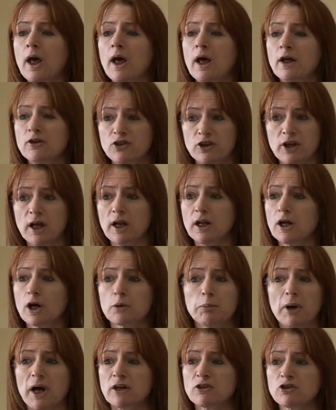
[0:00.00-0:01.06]
Enda Kenny
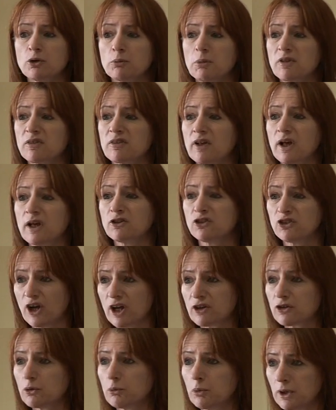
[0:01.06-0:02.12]
got back to him and said,
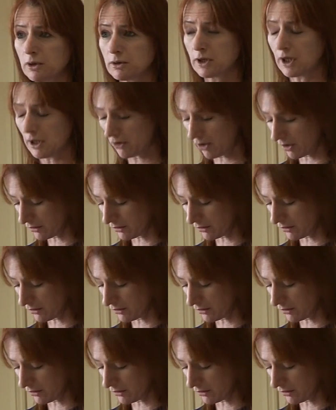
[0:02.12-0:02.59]
Shatter will get